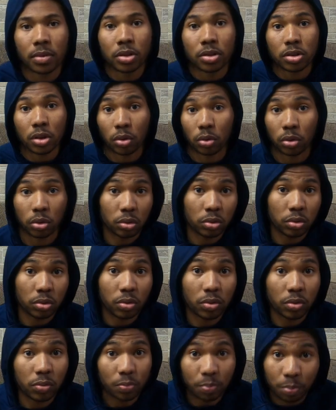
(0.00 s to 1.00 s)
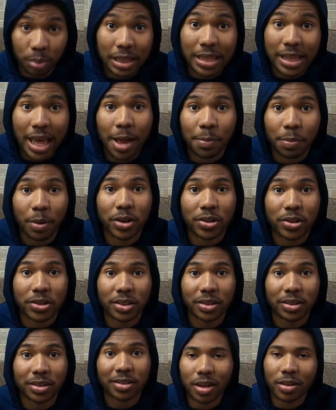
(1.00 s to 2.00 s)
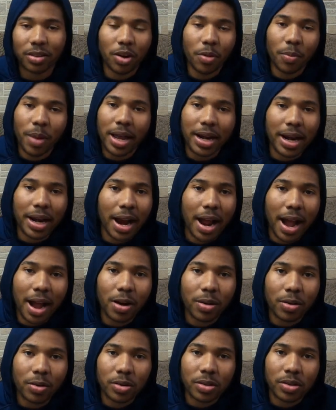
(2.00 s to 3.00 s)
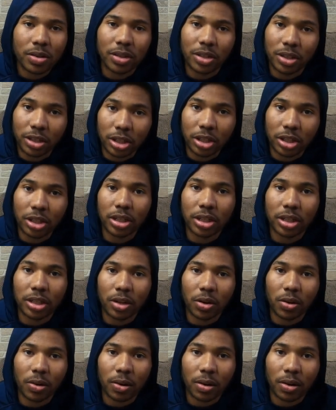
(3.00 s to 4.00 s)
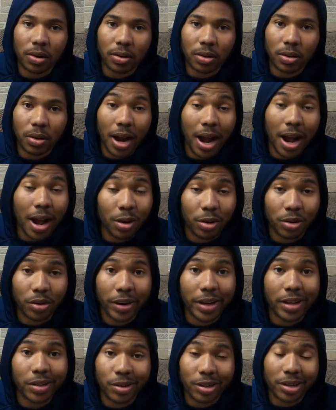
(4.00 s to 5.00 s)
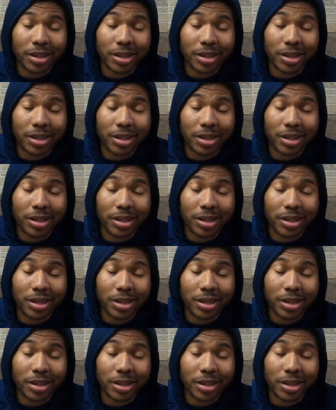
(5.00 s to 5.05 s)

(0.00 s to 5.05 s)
So be that person. No matter how good or how great your